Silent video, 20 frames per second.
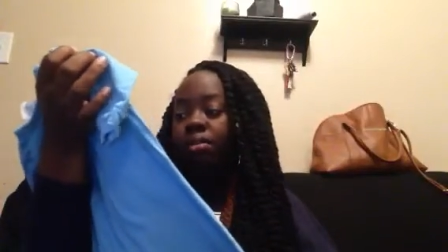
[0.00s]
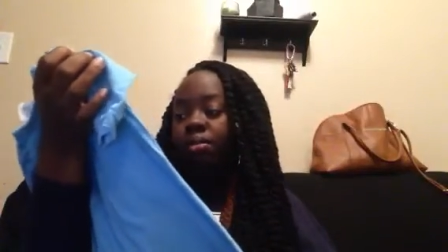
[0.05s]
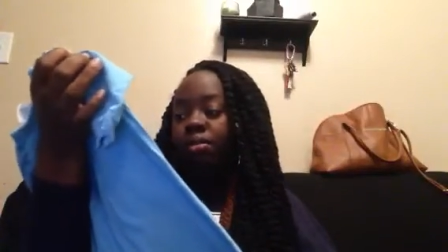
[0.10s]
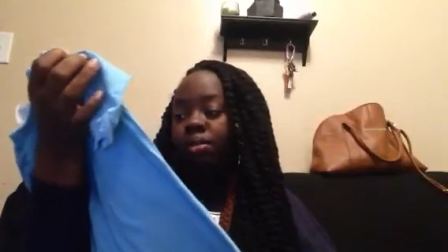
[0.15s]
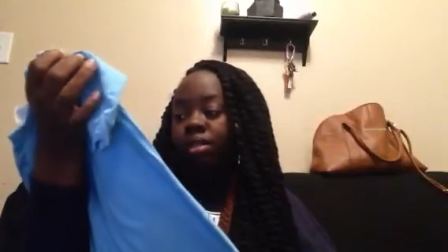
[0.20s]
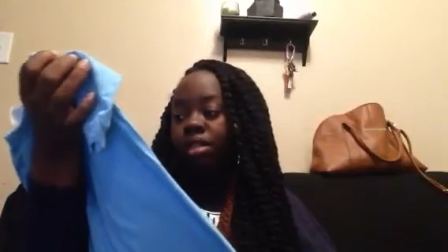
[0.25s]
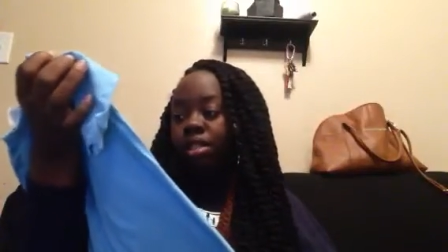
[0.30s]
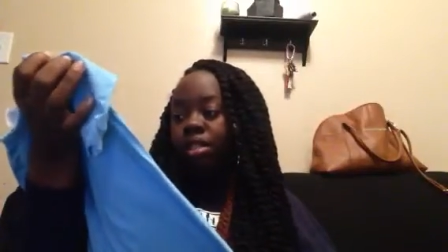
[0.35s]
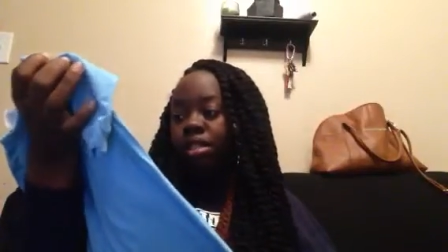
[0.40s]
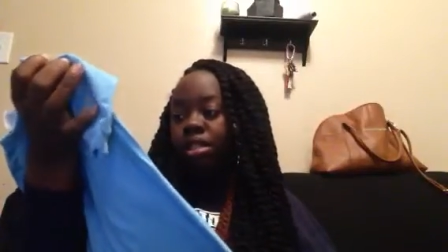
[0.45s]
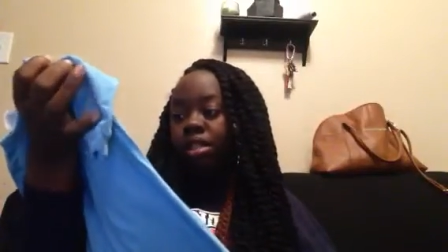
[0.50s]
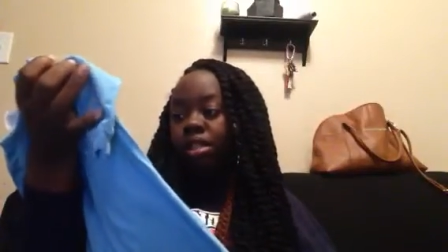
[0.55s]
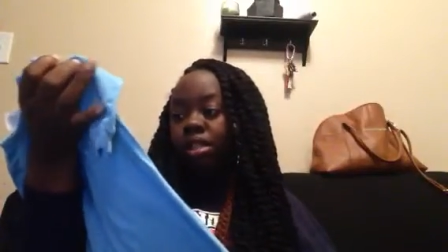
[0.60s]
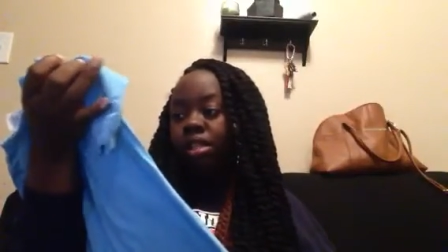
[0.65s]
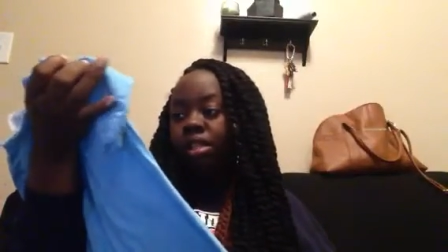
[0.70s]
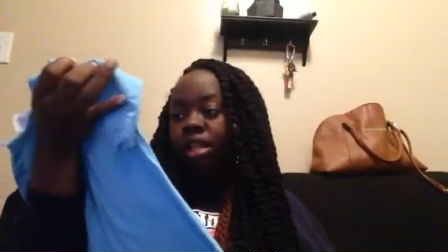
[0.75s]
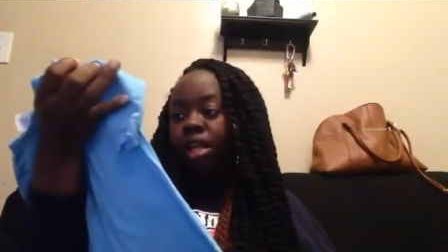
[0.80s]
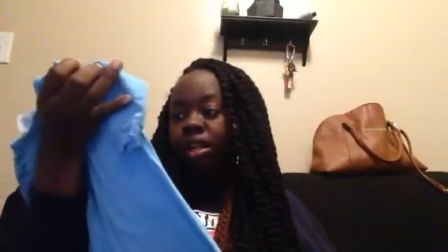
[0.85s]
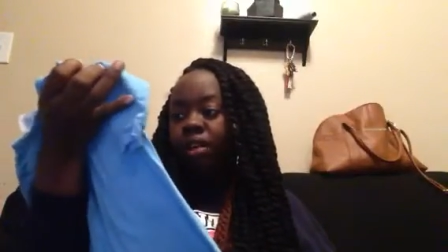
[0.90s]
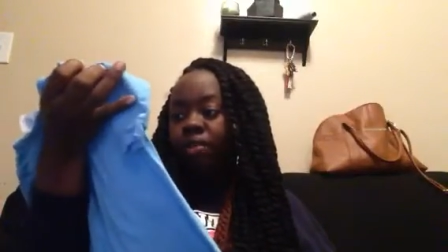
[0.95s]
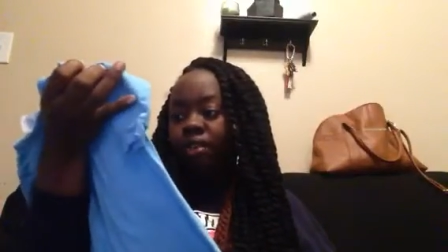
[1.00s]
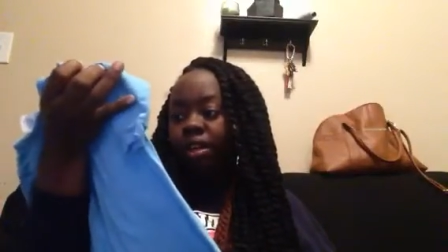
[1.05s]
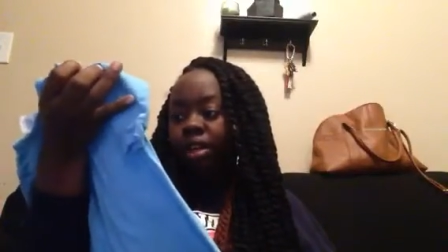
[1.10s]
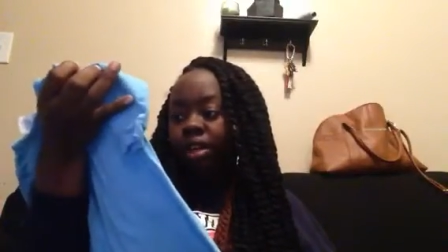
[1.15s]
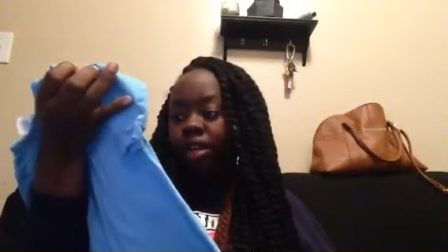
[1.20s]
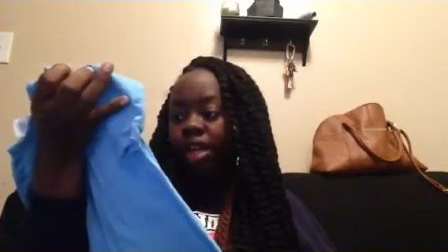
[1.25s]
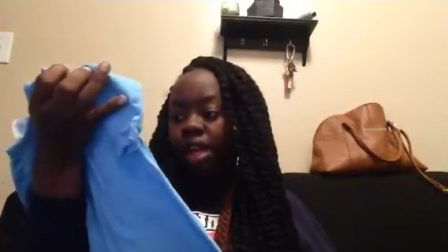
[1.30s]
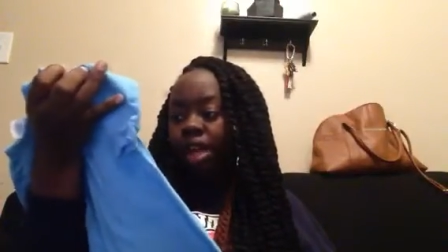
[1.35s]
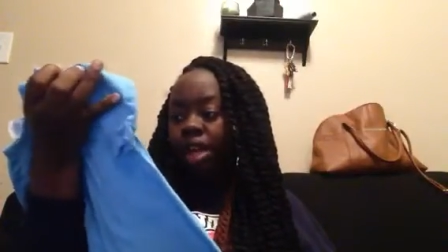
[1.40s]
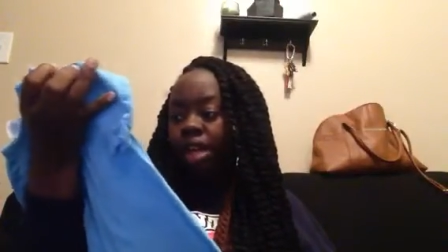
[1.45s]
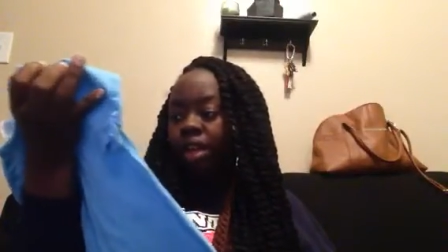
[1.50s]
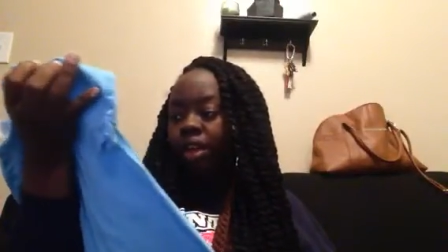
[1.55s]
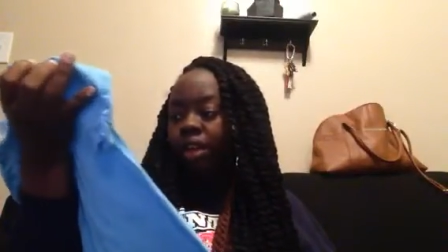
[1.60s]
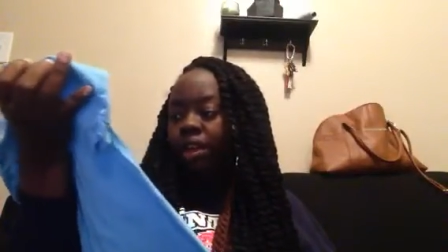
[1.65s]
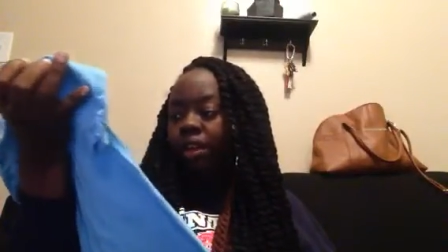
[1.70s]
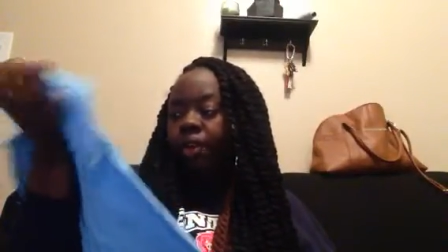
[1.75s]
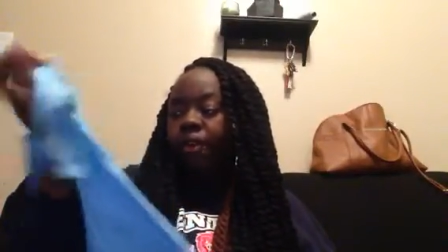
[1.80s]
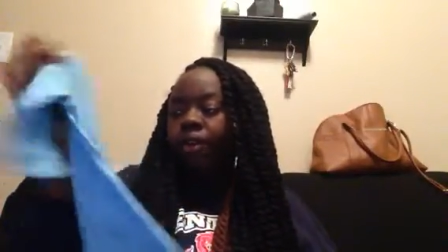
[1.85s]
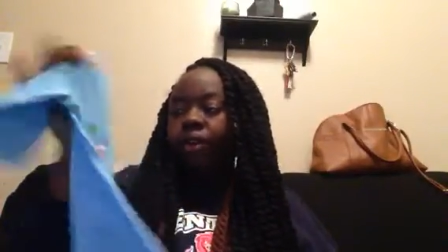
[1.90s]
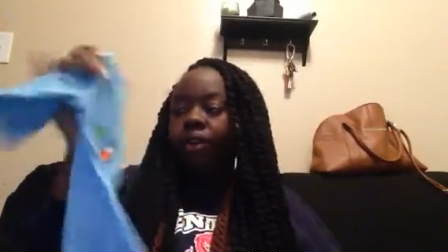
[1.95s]
which looks like a
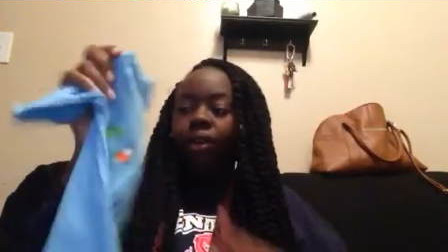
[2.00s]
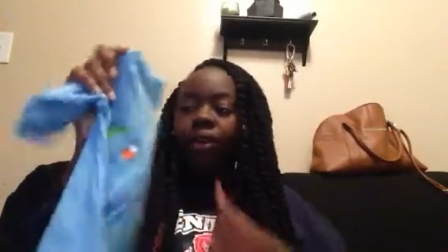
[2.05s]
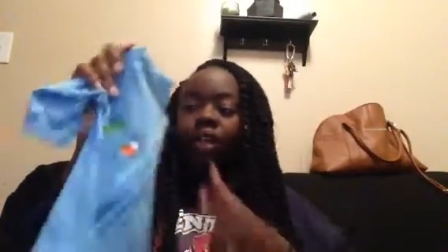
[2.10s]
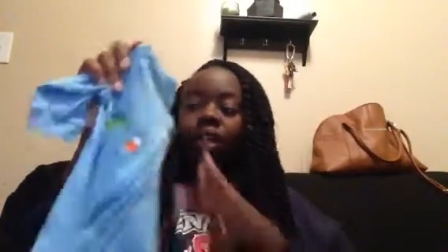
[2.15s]
volcano.